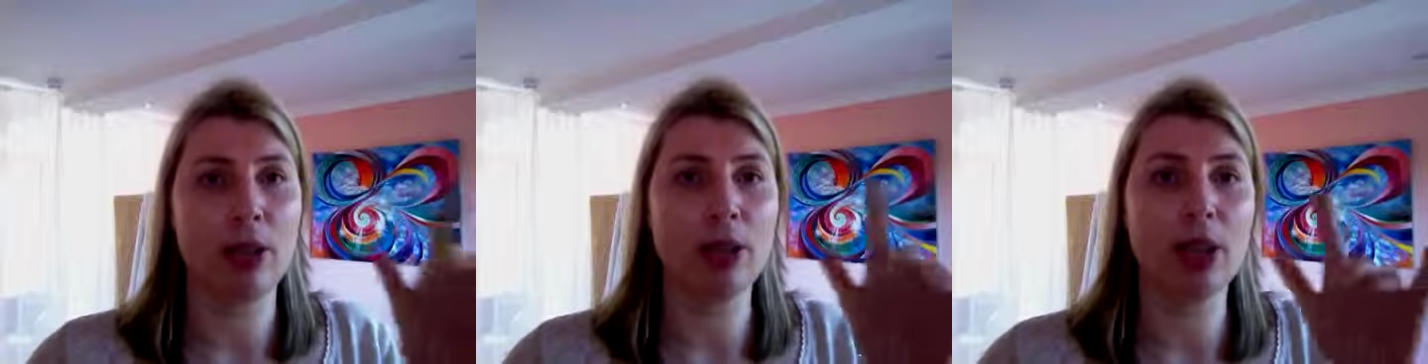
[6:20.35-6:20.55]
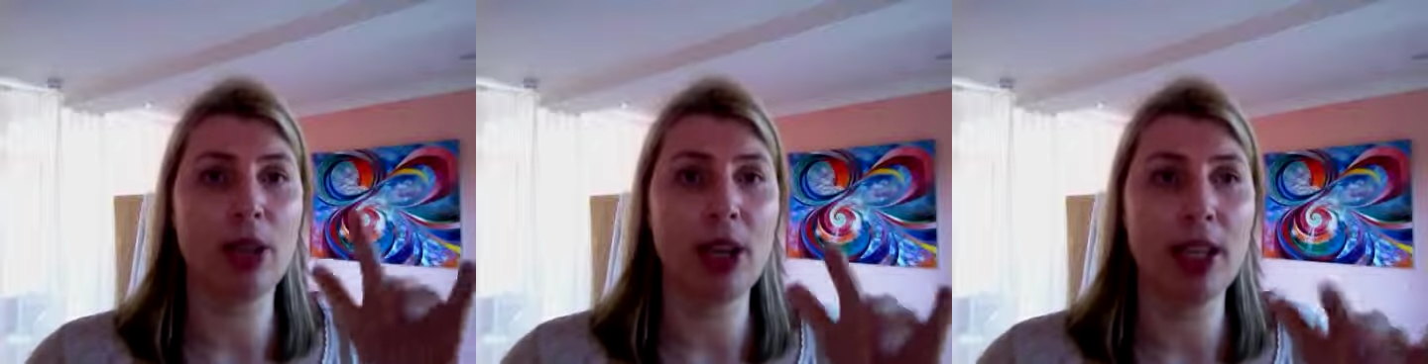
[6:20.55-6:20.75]

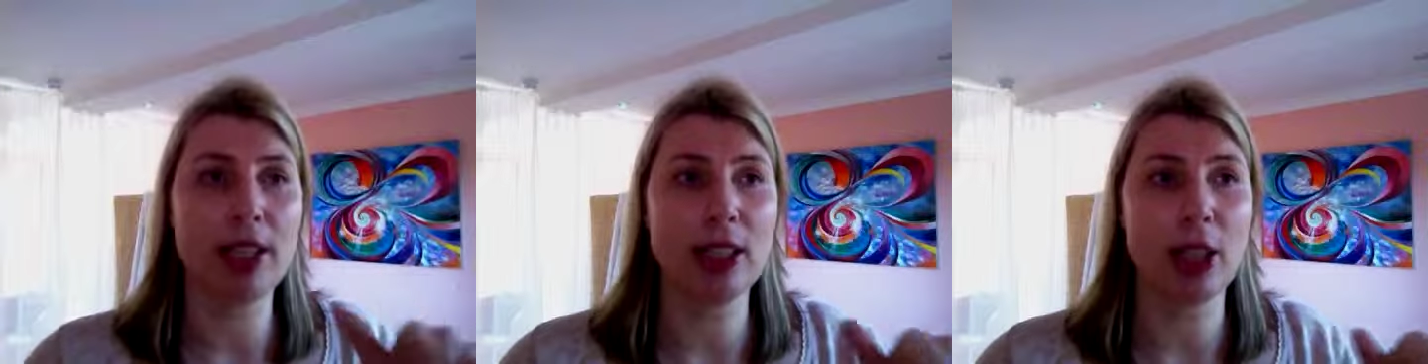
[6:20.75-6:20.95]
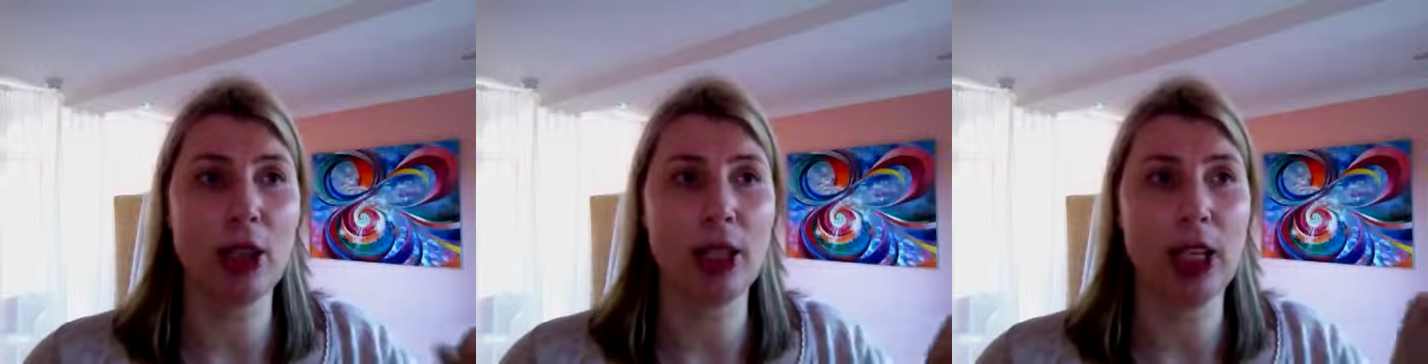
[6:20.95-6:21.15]
so they
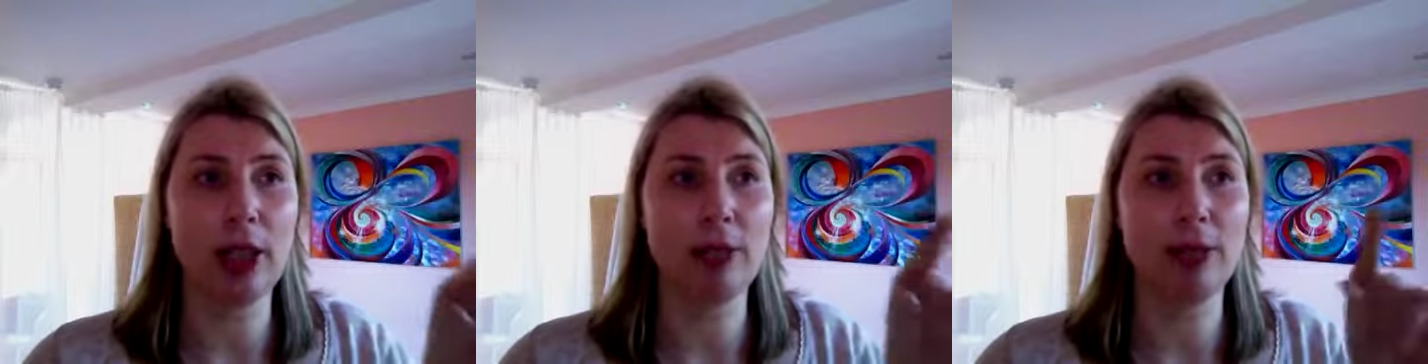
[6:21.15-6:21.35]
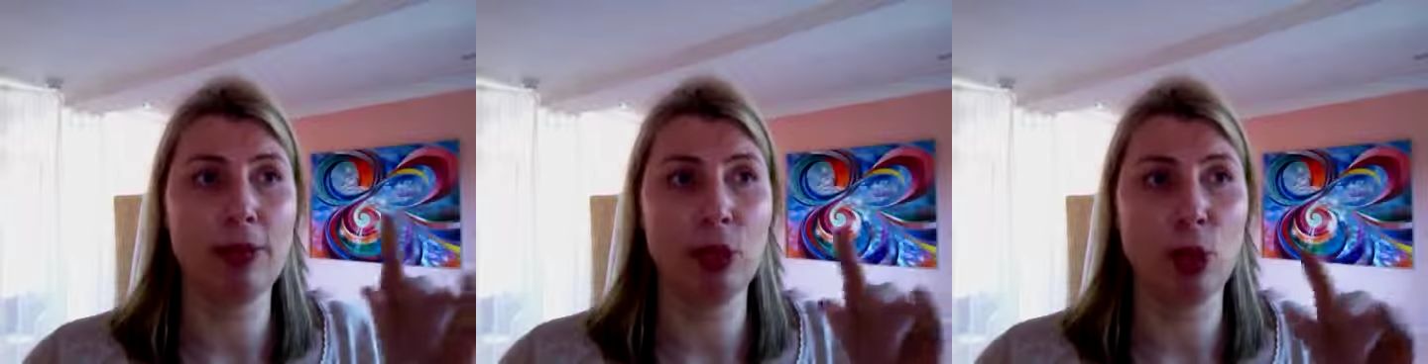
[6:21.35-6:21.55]
don't
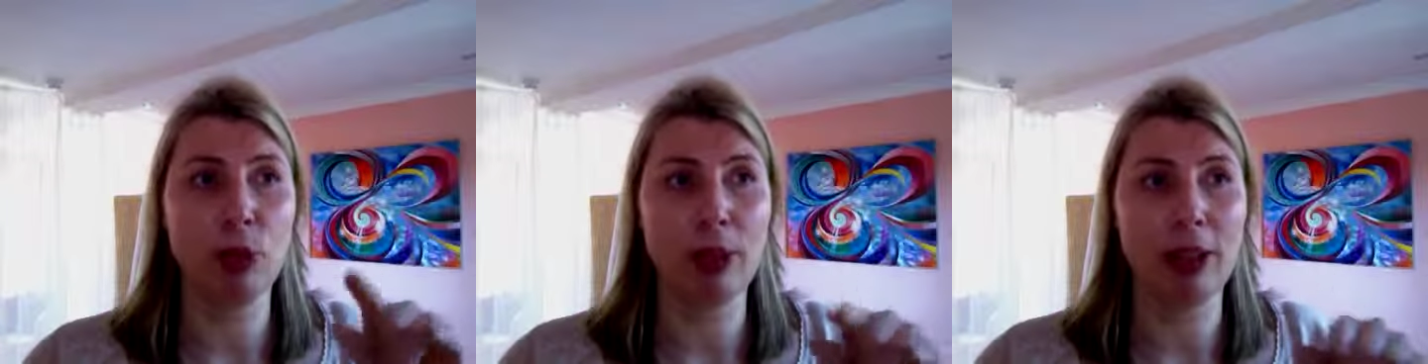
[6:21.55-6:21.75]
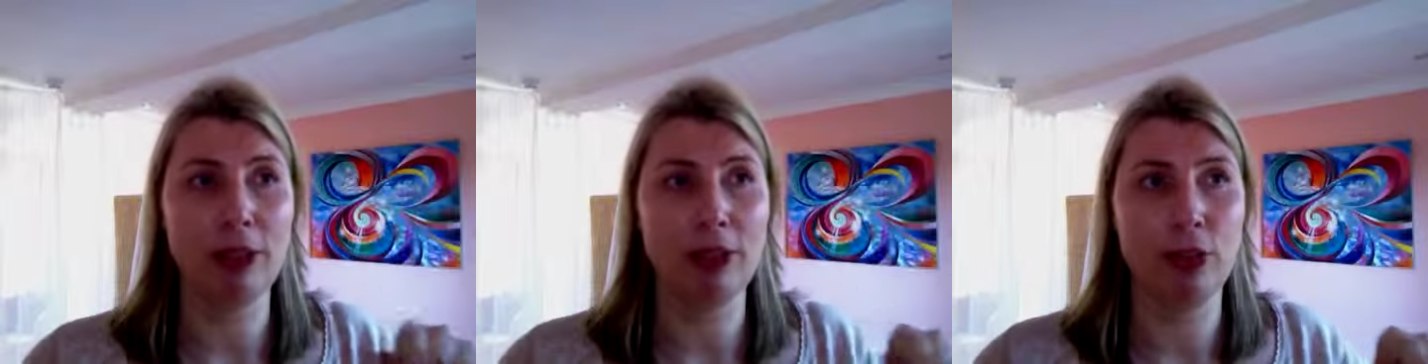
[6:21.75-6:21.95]
keep
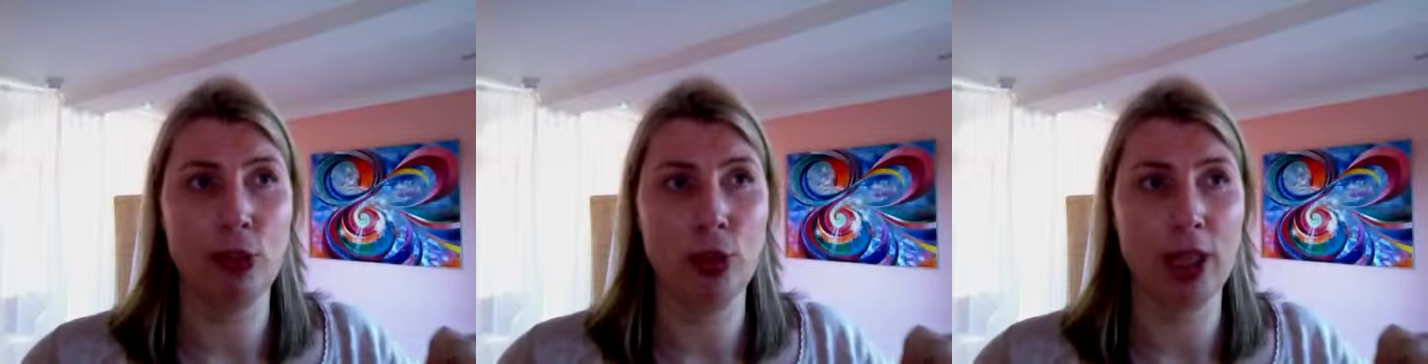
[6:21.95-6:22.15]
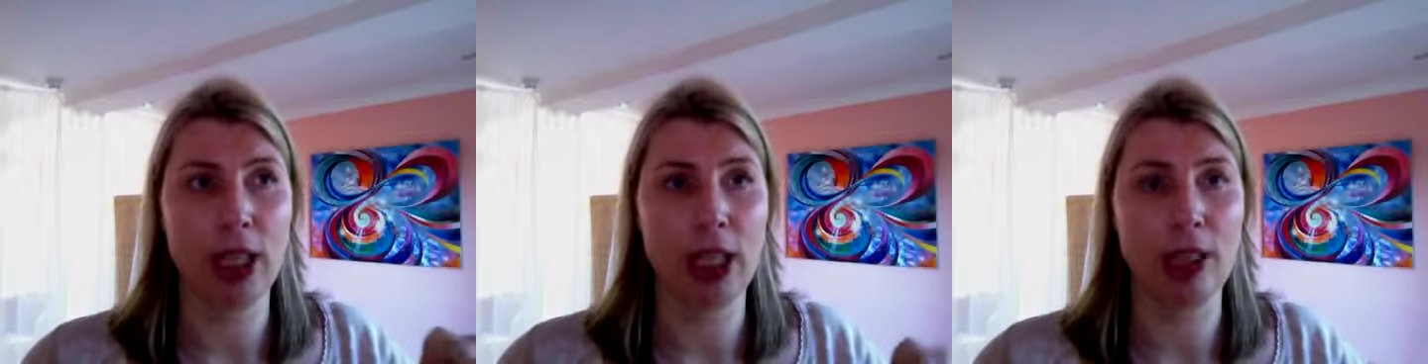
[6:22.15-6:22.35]
forming
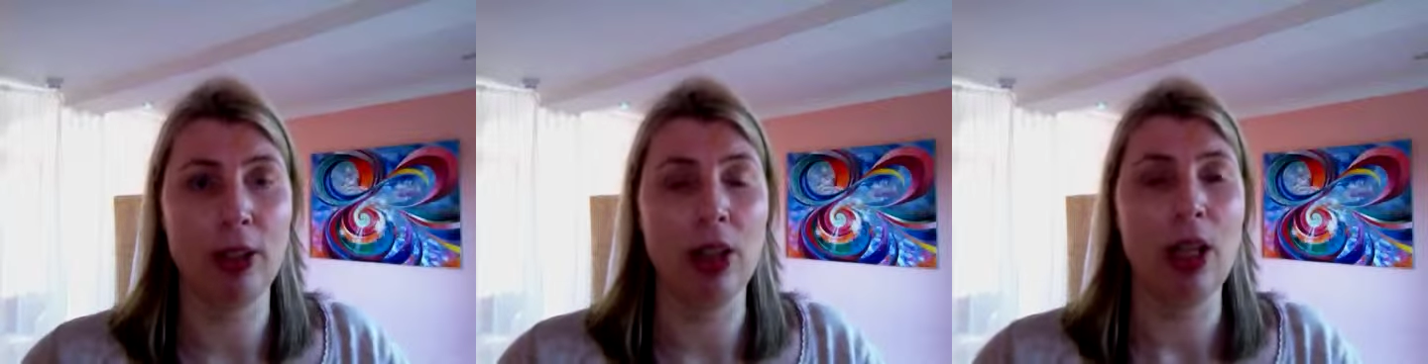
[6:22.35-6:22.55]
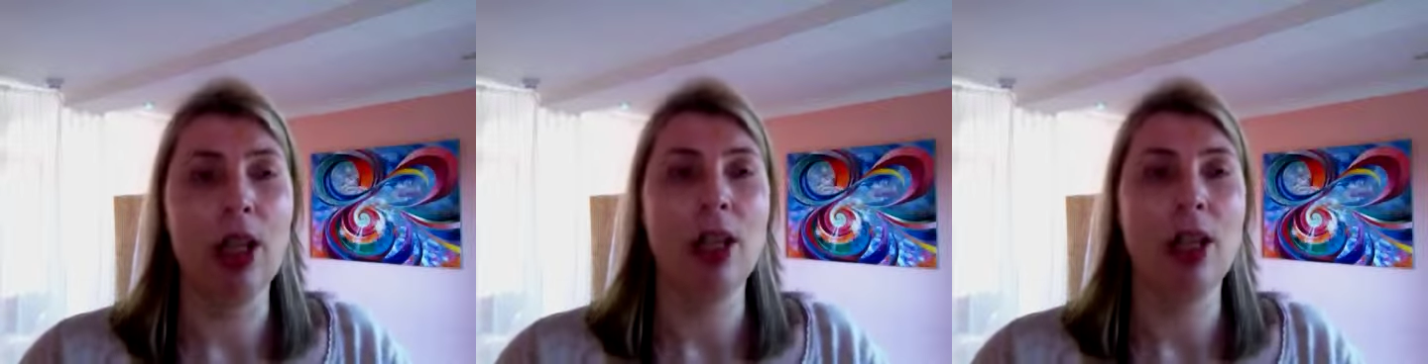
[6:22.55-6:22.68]
for you.